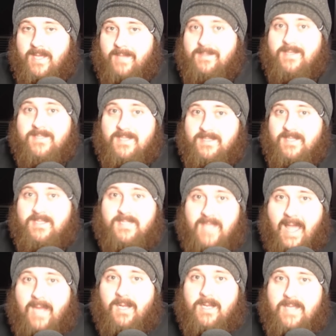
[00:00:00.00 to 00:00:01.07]
and this is
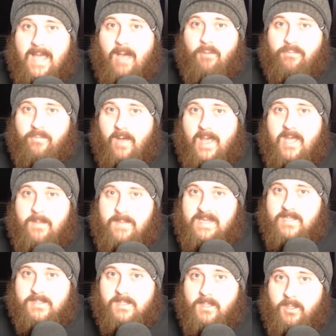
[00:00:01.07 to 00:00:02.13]
exactly how Fighter
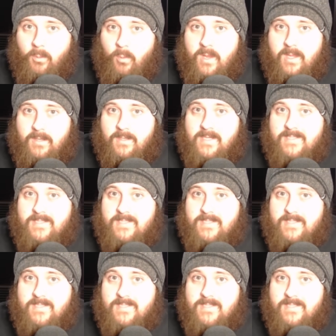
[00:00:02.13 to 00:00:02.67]
B is going to win.